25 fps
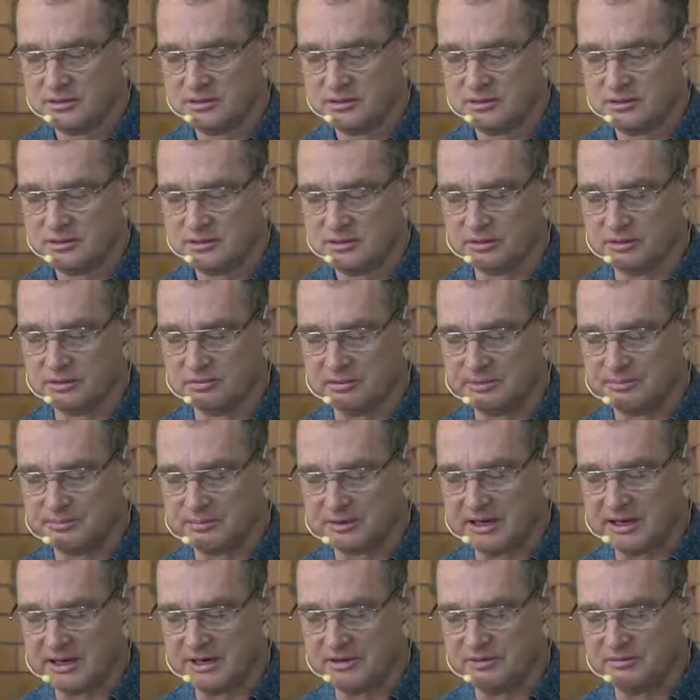Lord, we
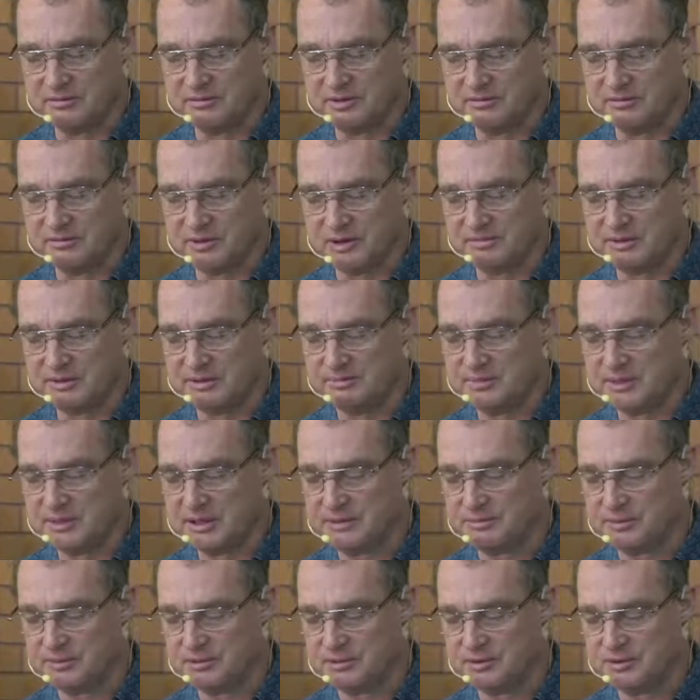pray that we might be
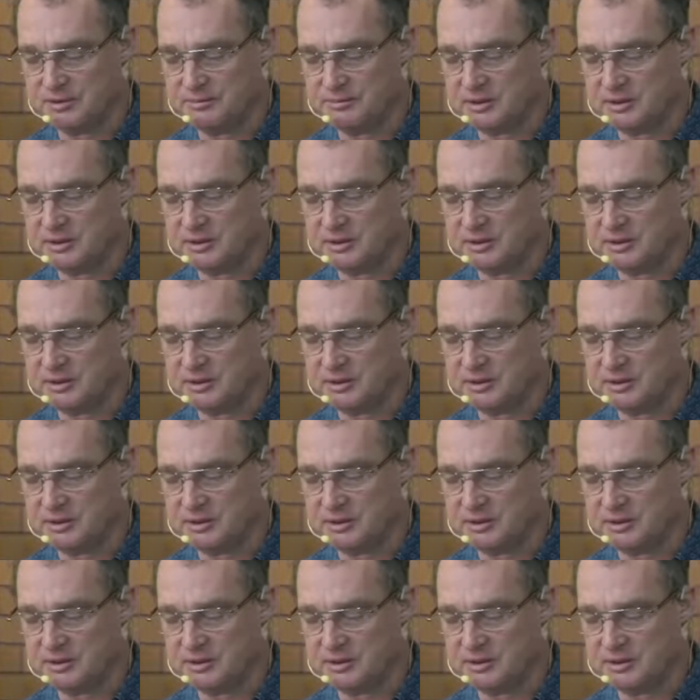people who